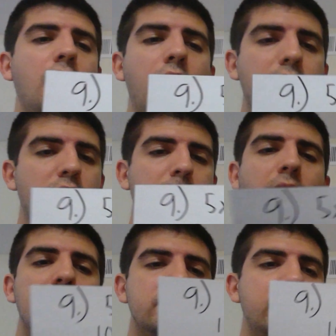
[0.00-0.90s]
I'm going to
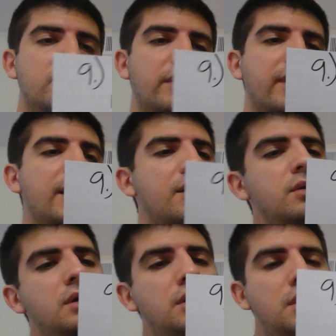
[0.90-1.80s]
pause the video and write that down.
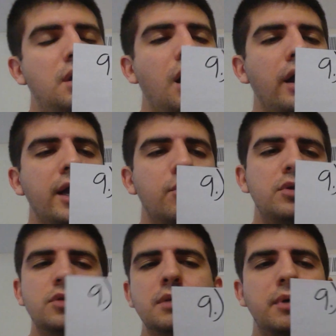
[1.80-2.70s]
Again, when
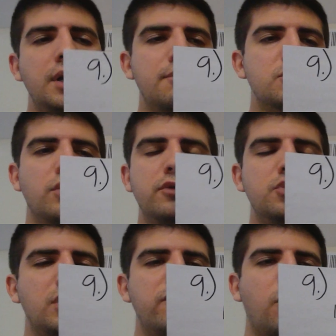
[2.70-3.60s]
you submit numbers 1 through
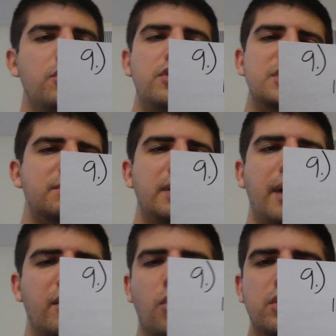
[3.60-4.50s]
24, you can submit them
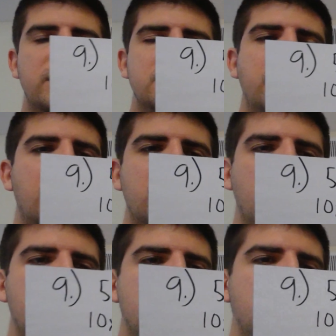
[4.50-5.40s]
out of order. It doesn't matter the
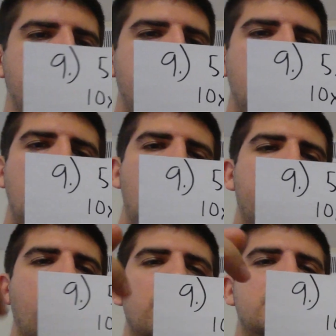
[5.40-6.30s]
order you do them in.
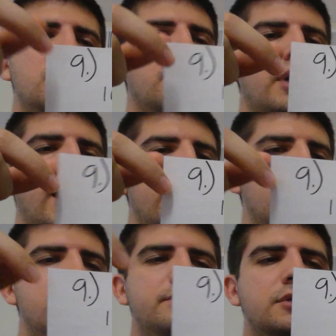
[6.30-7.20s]
But we're just gonna do number 9
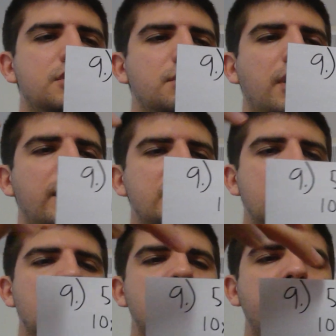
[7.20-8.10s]
here. So number 9
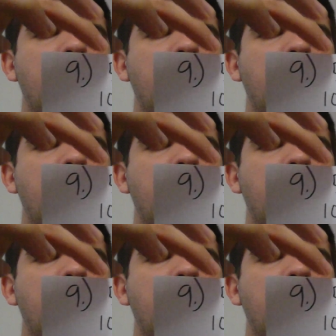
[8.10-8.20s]
says